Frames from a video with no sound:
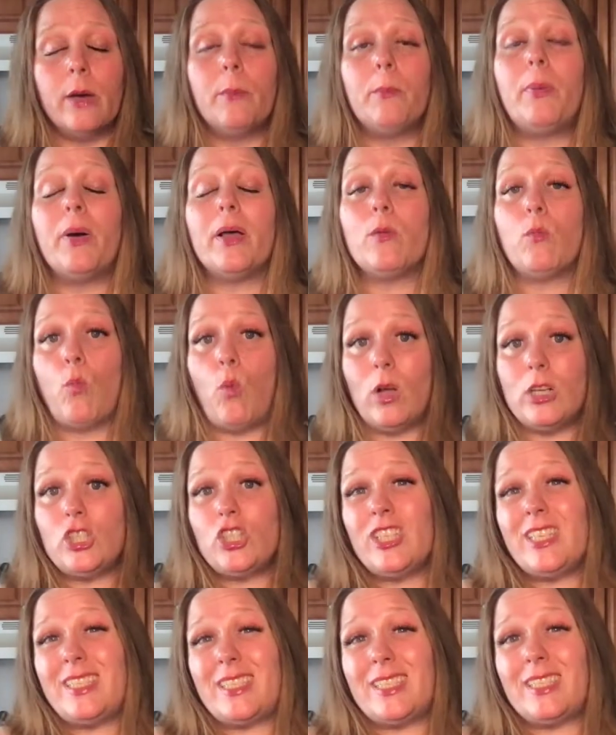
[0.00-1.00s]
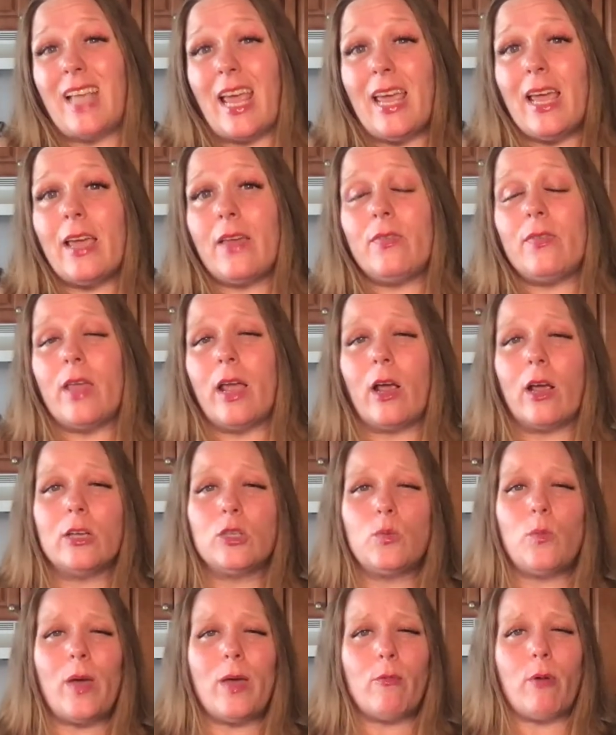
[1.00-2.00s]
But what she's saying in there
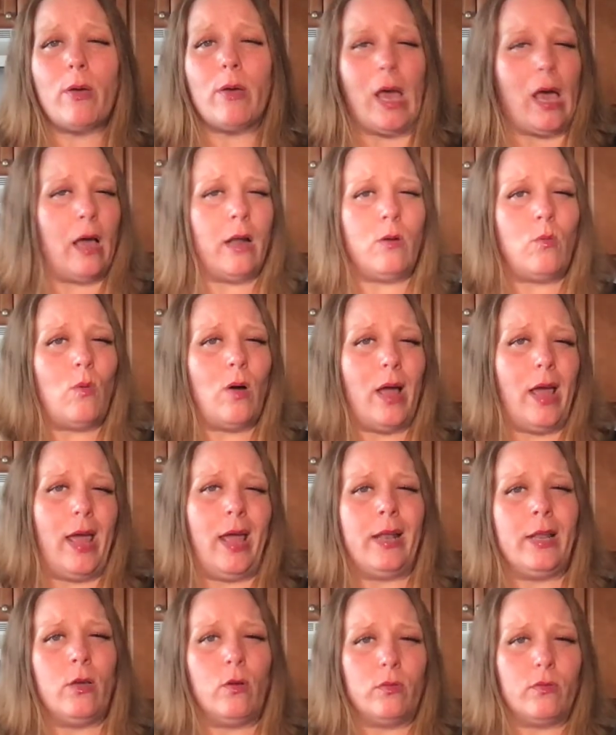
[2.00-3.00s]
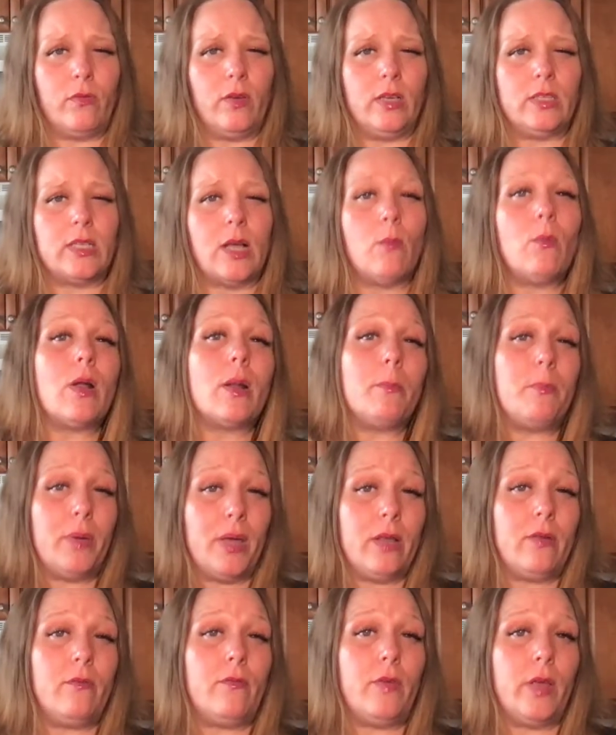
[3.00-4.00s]
is, wait, I don't want any old feast. I want a
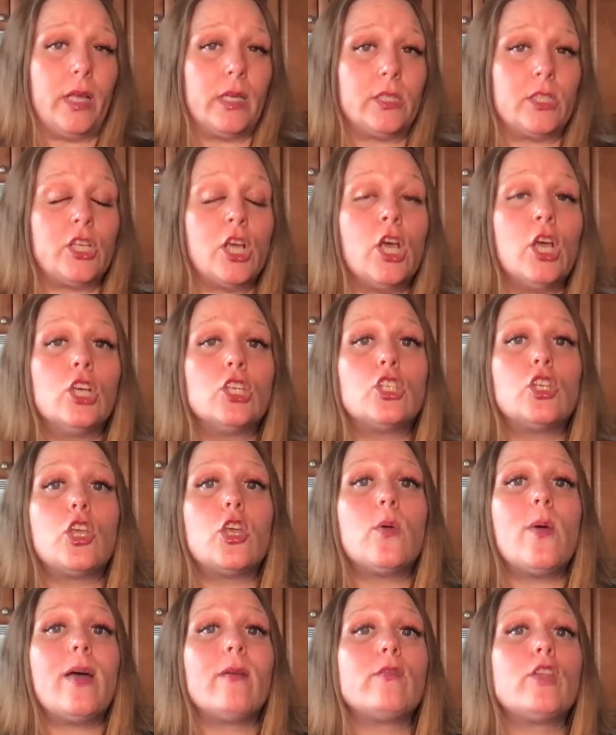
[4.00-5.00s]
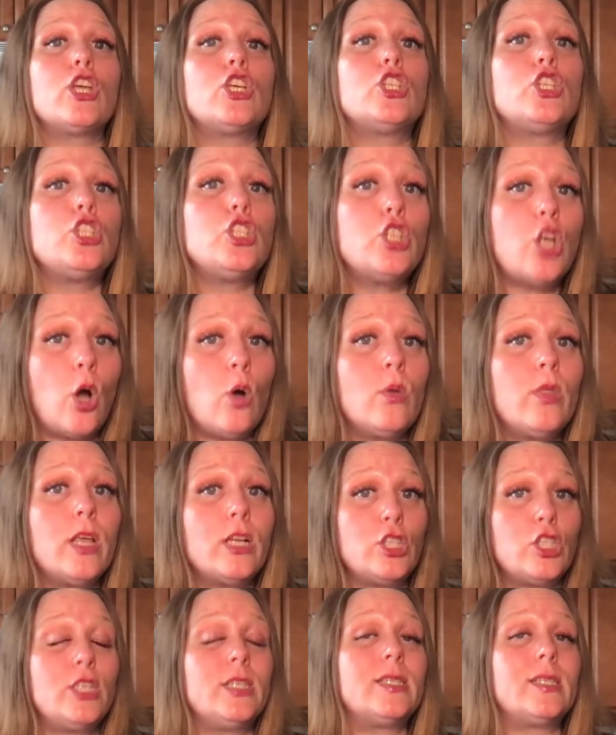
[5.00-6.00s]
bean feast. So you have to show that
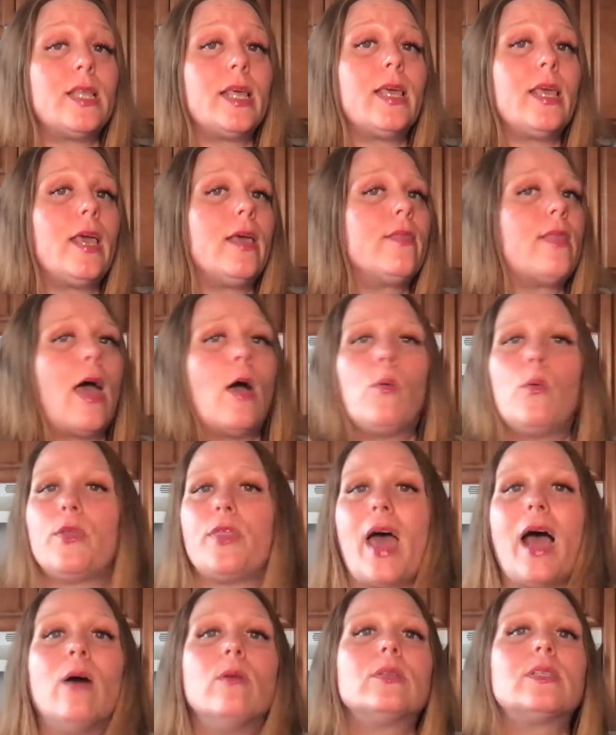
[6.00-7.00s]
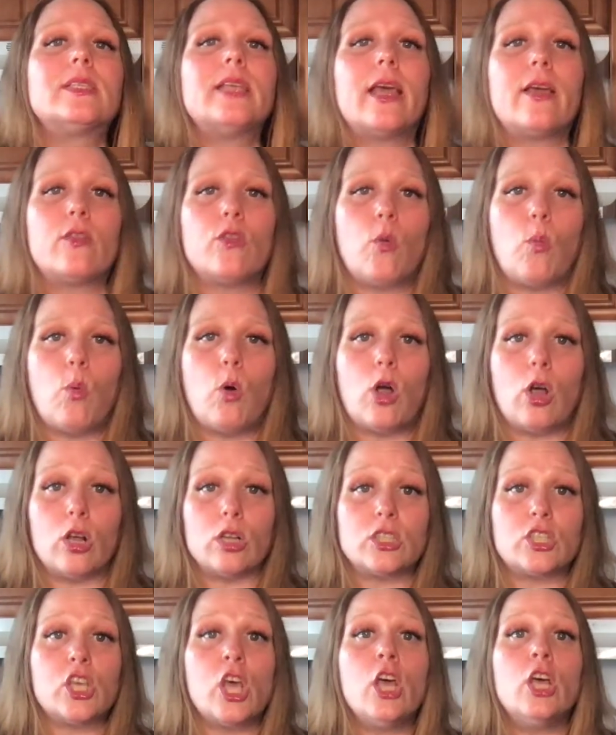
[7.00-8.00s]
she's thinking that without saying the
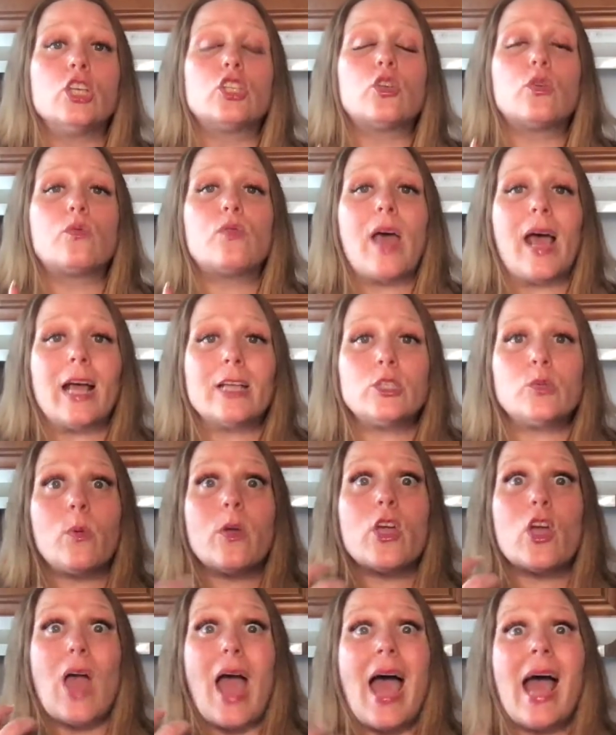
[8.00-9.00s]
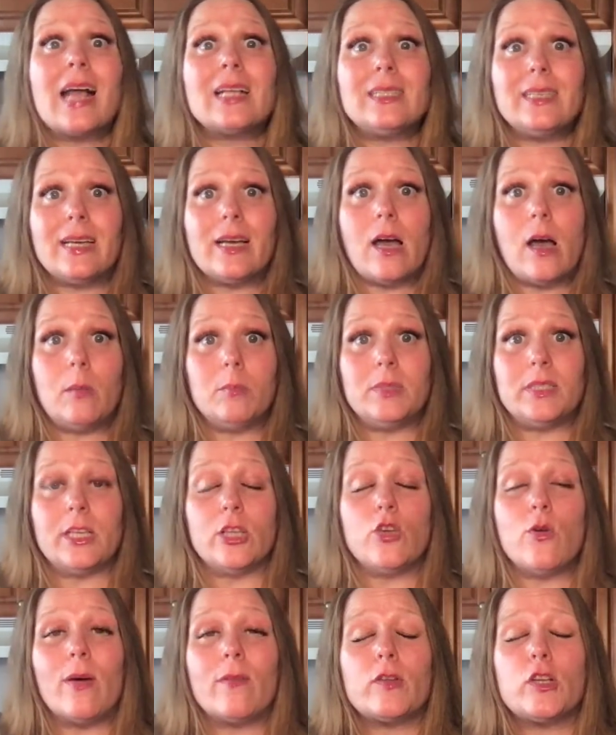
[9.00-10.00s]
words. So that's where your acting comes in.
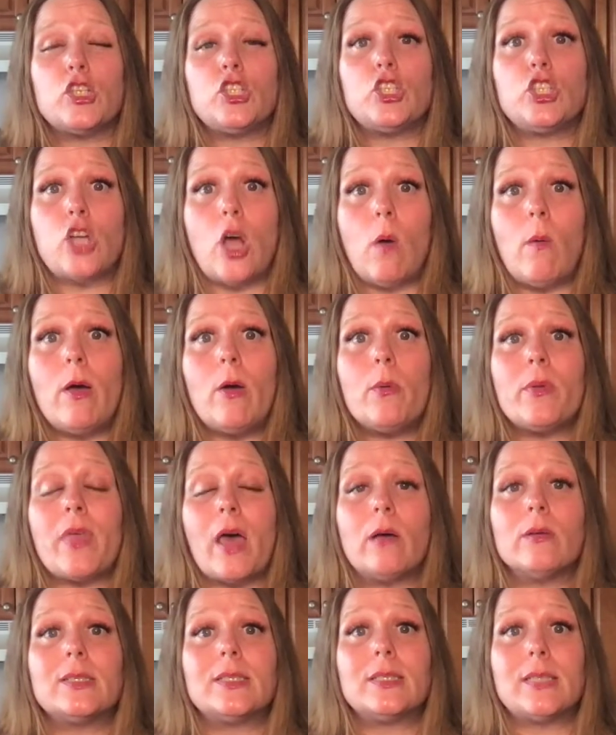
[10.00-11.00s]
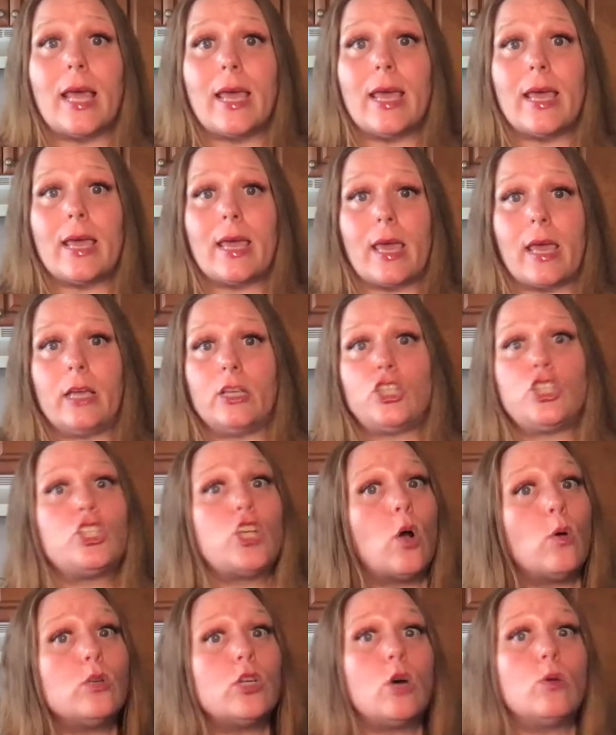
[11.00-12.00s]
You have to show it without saying it.
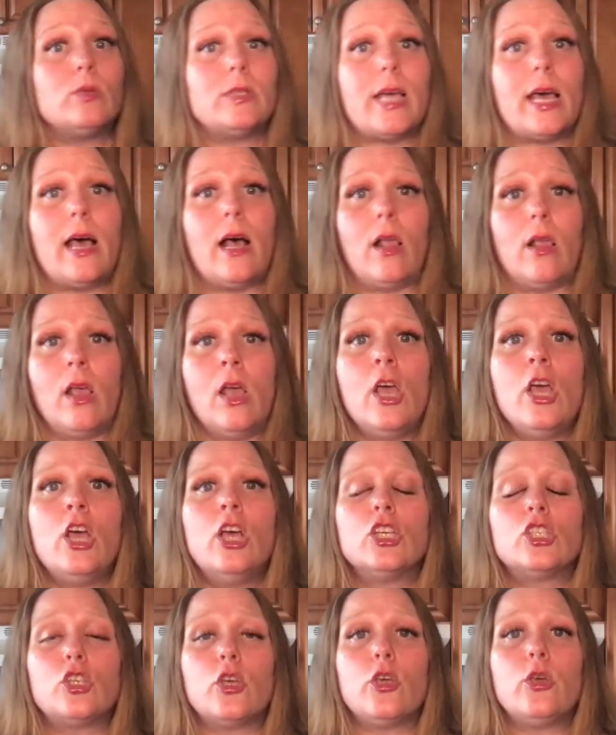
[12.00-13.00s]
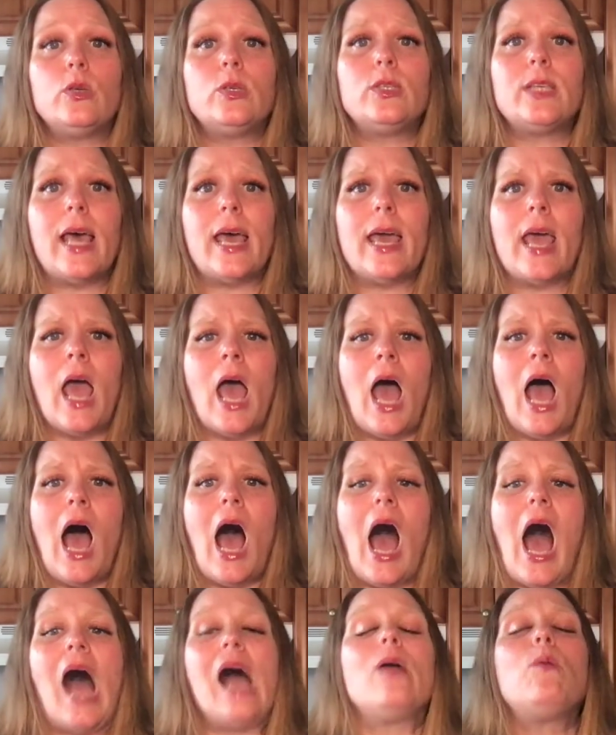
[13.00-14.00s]
Show, don't tell. So you say,
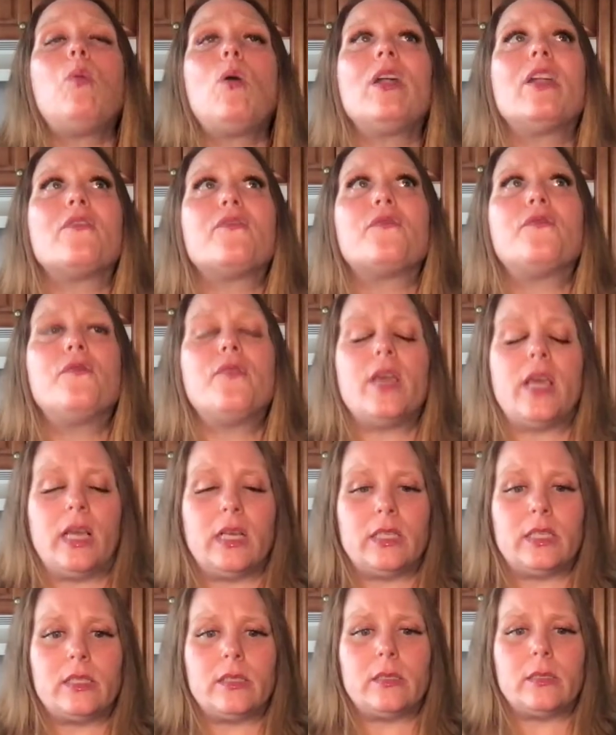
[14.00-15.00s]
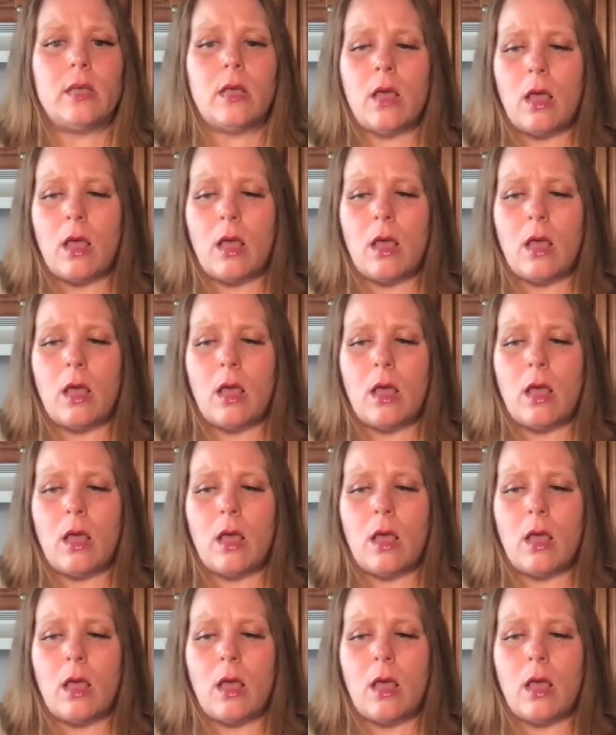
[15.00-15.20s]
I want a feast.